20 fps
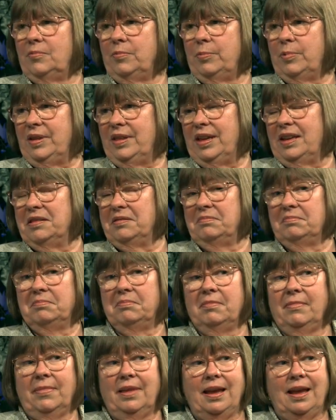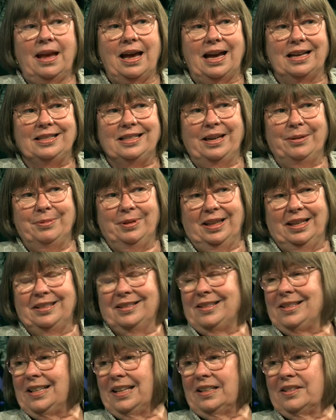within I'd say
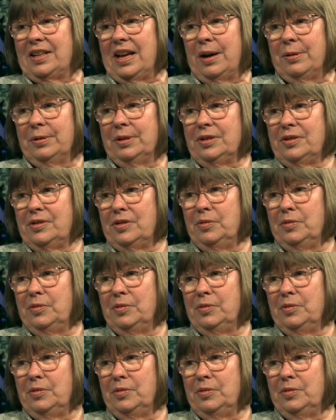within six hours,